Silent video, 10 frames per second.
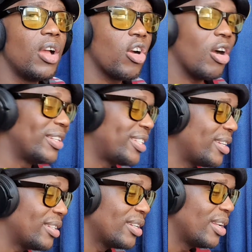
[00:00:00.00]

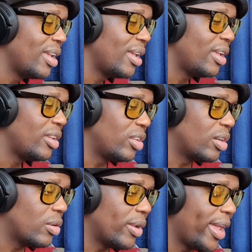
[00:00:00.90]
content, you
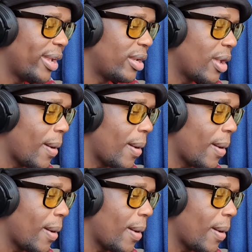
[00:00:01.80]
know? And